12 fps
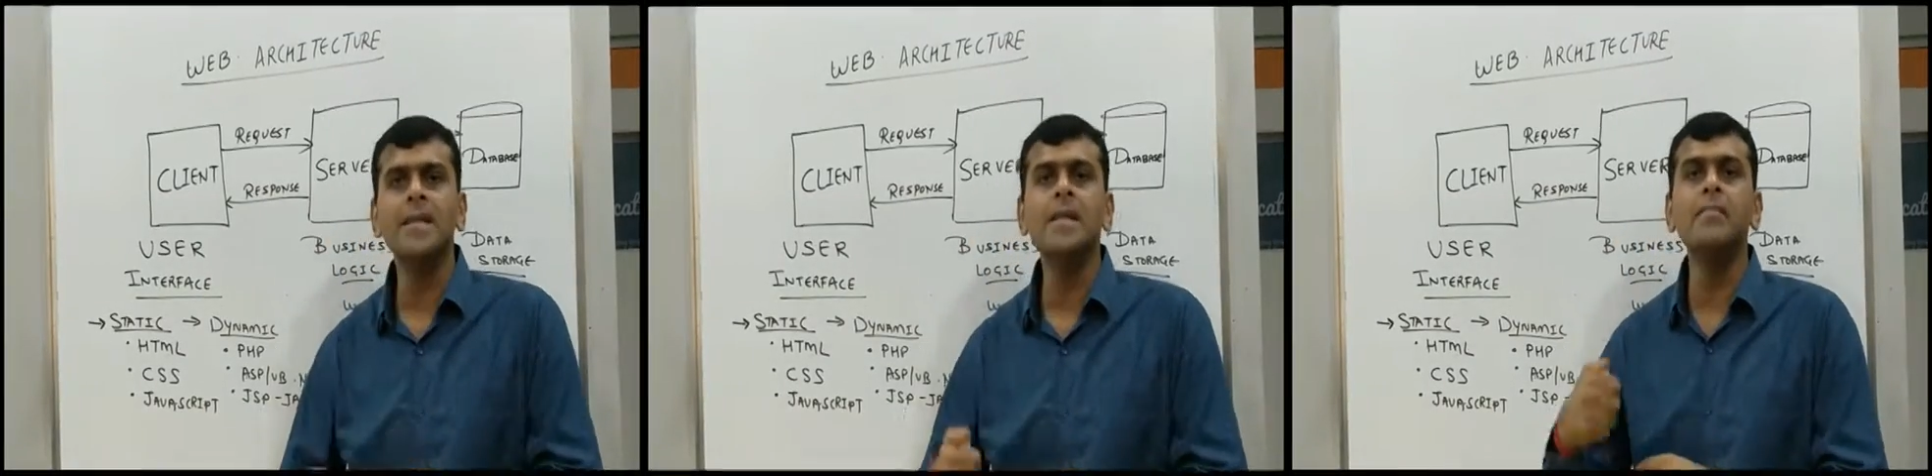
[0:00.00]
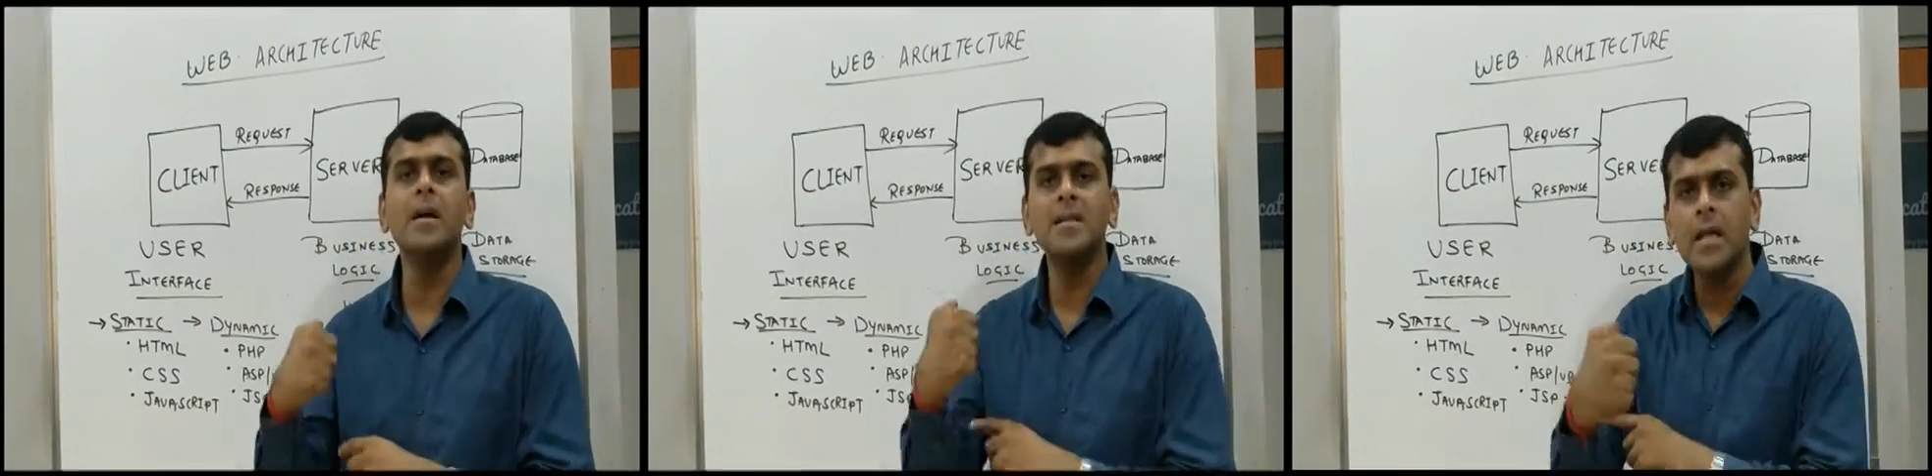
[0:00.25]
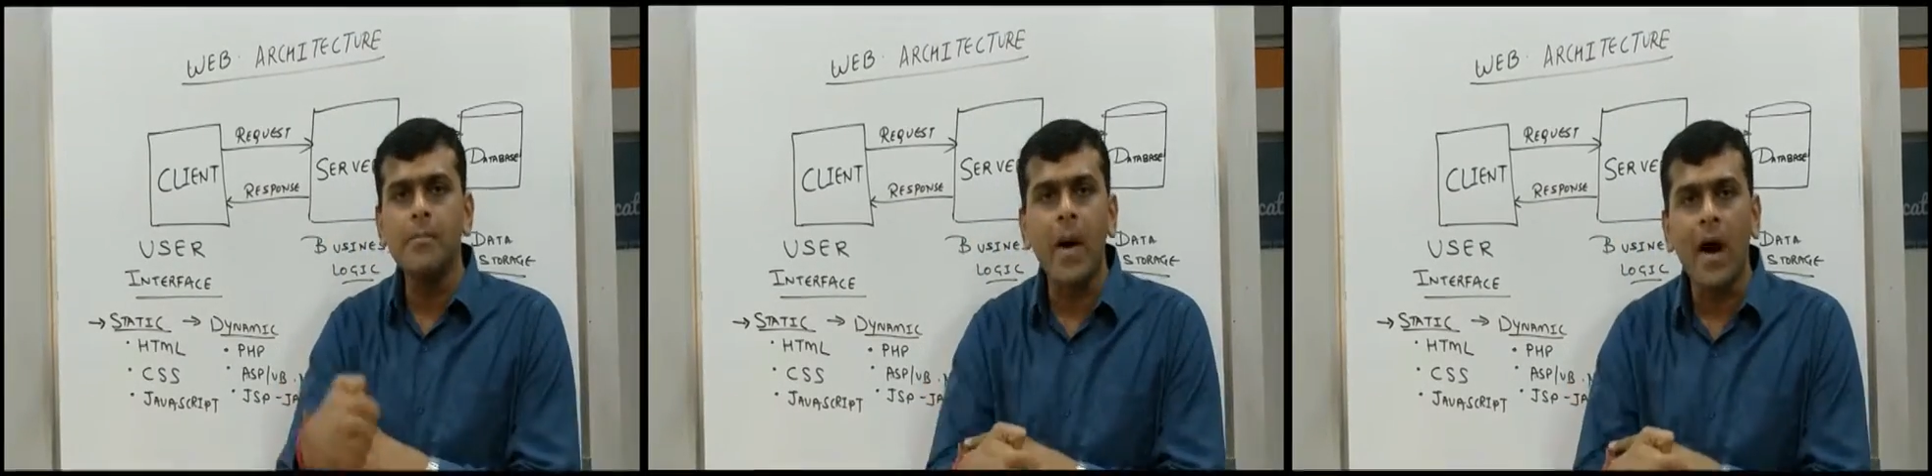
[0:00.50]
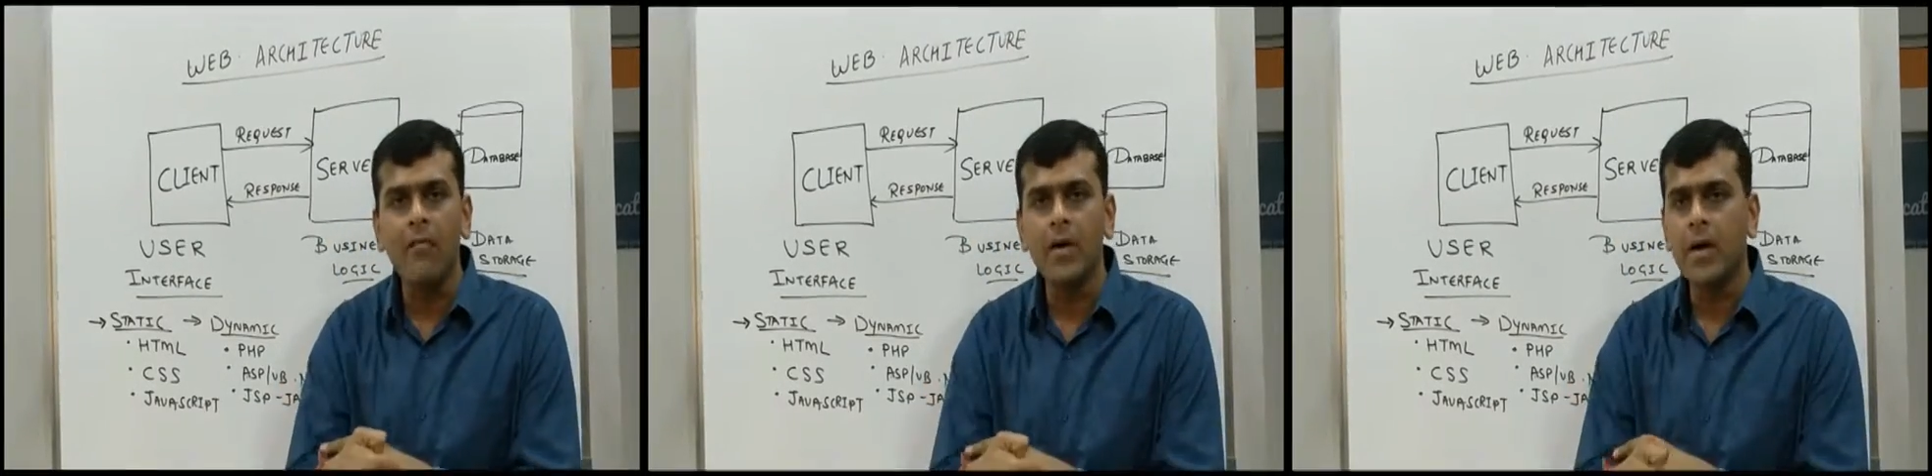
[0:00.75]
the muscle
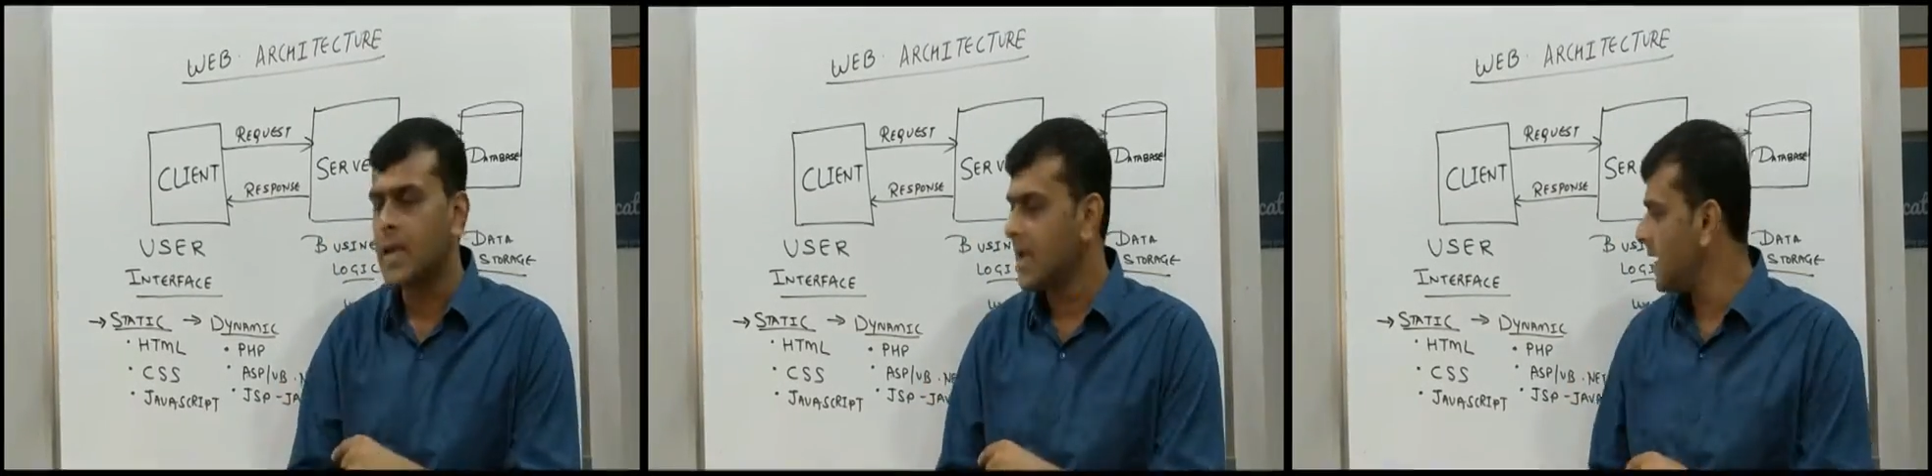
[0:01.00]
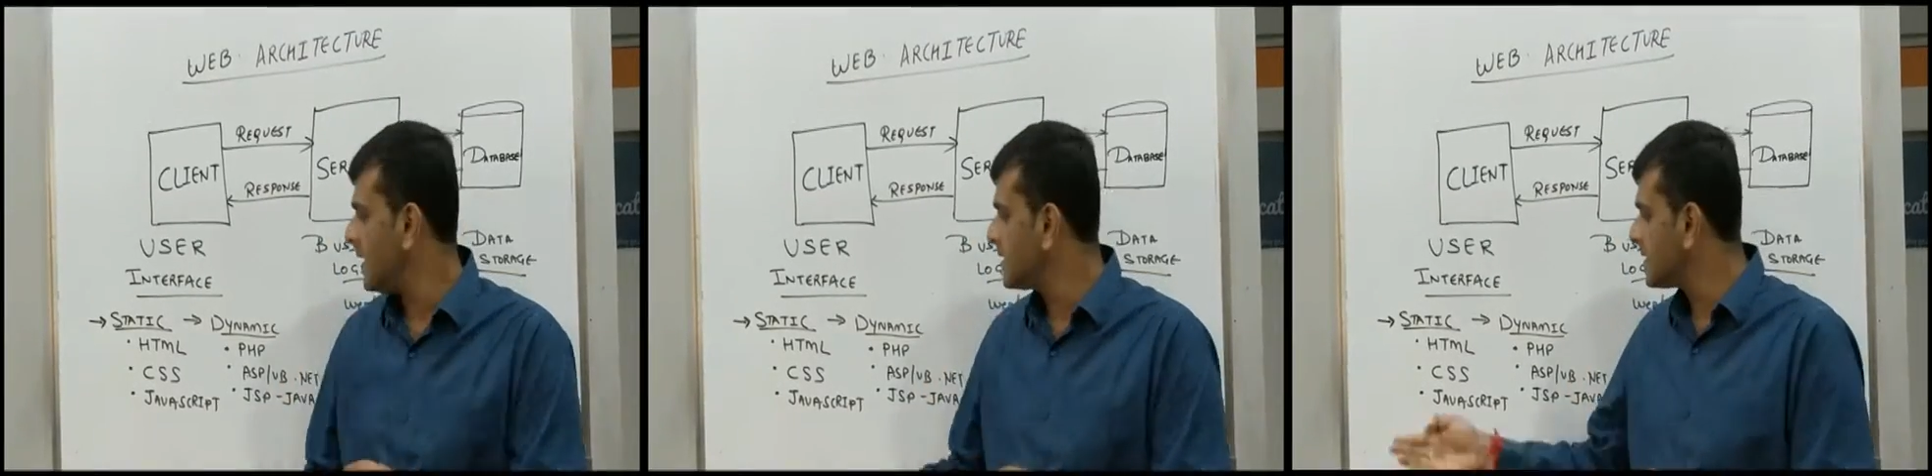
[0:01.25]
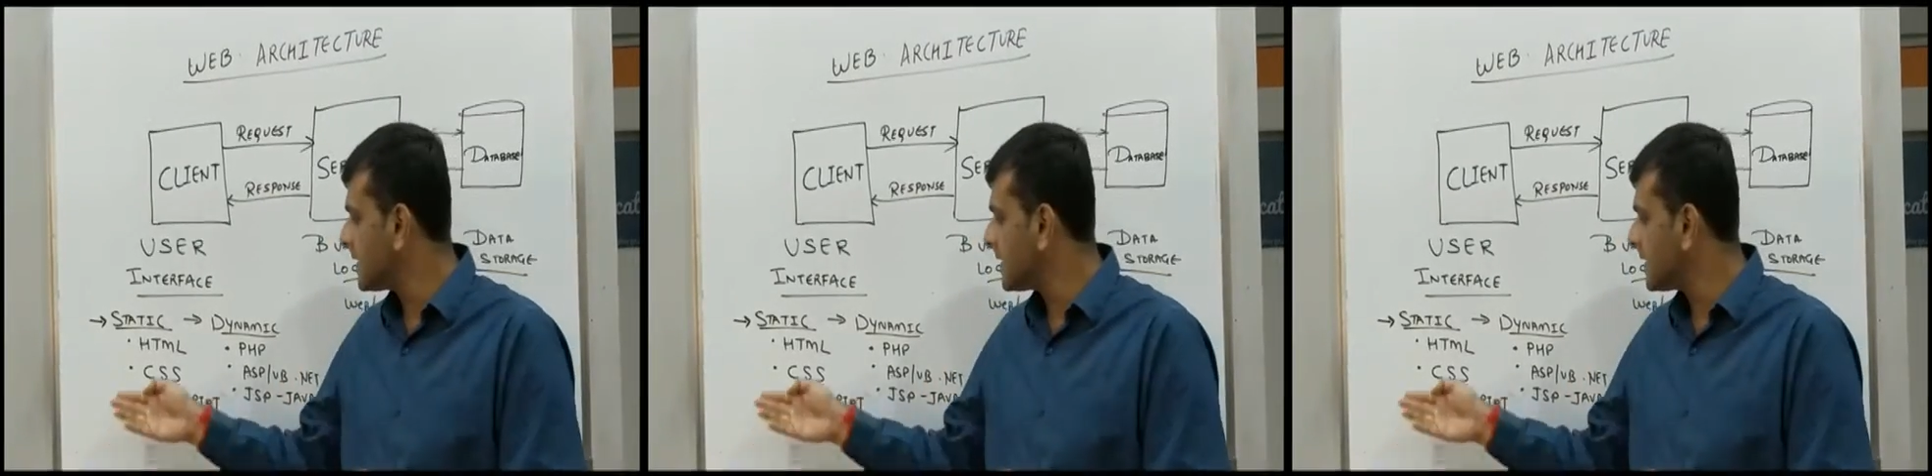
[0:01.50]
power is